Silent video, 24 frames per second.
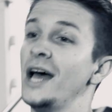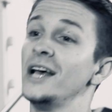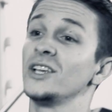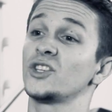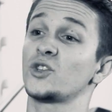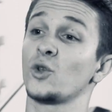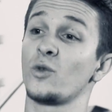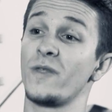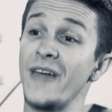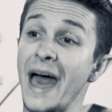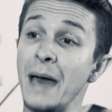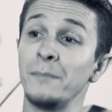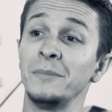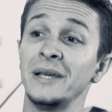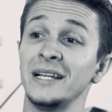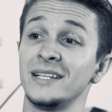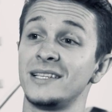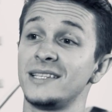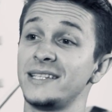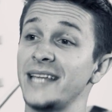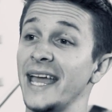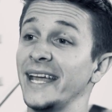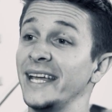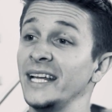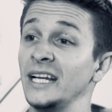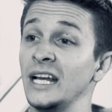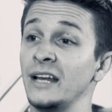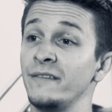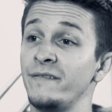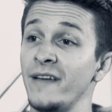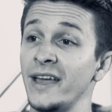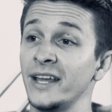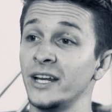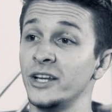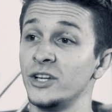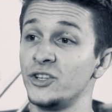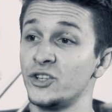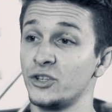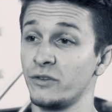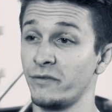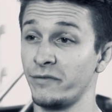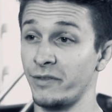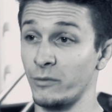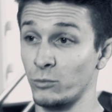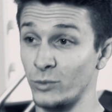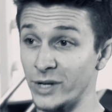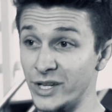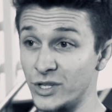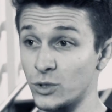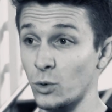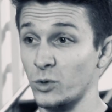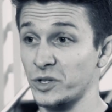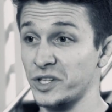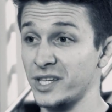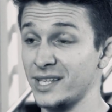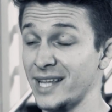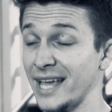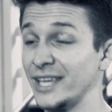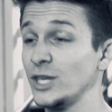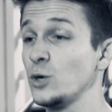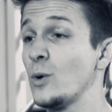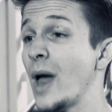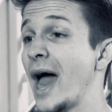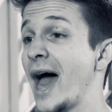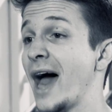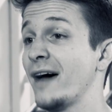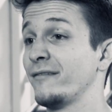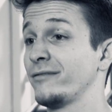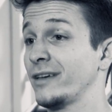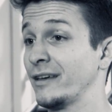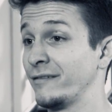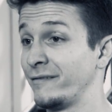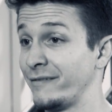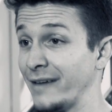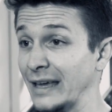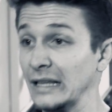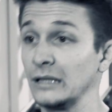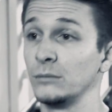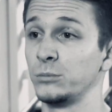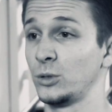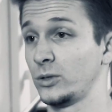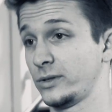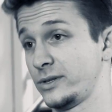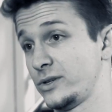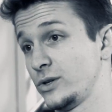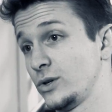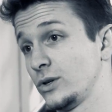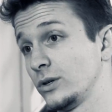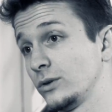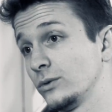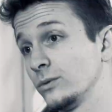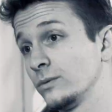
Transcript: So that means taking advantage of the resources that you have available to you.